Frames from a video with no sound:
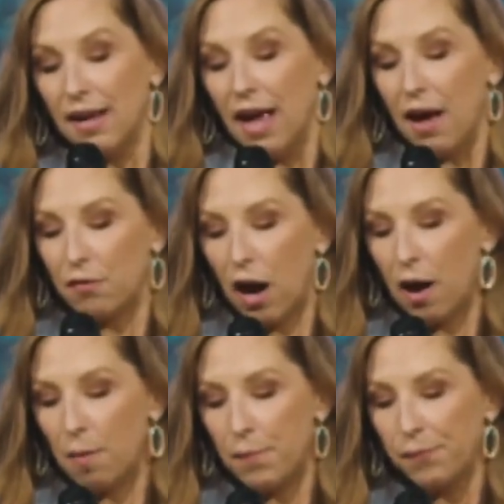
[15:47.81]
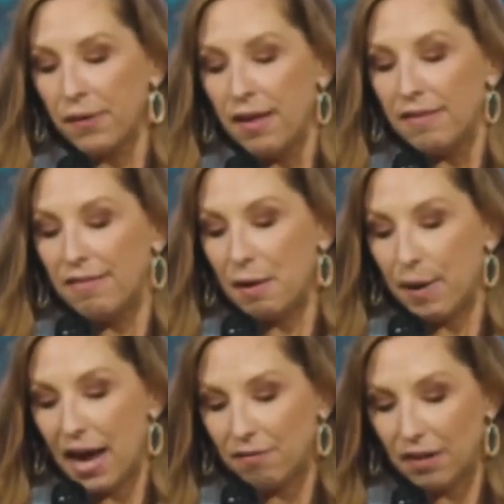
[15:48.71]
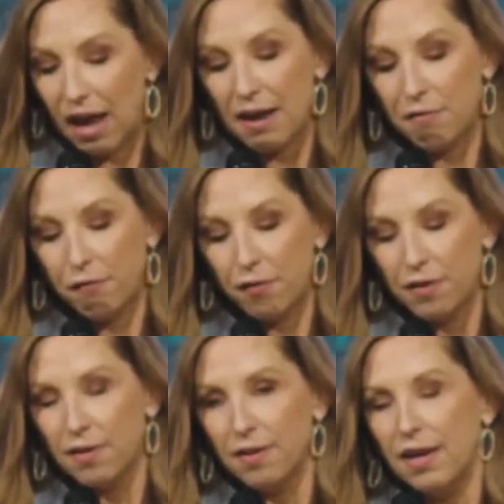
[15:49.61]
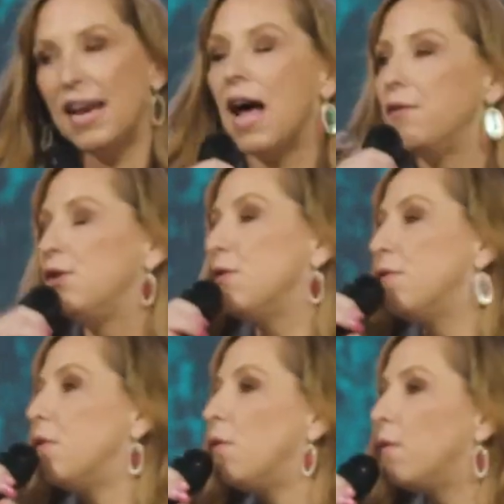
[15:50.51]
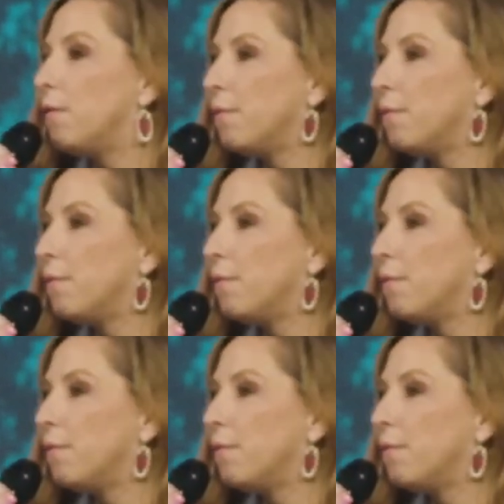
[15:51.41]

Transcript: have come that they may have life and have it to the full.